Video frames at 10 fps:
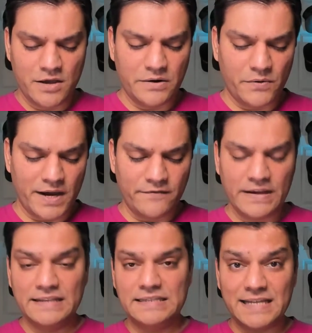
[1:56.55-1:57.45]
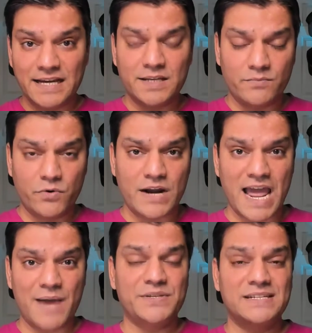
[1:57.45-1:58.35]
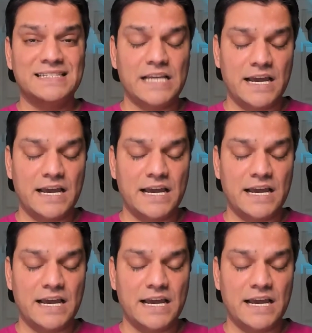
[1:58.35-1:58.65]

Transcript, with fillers: right inside the more actions uh,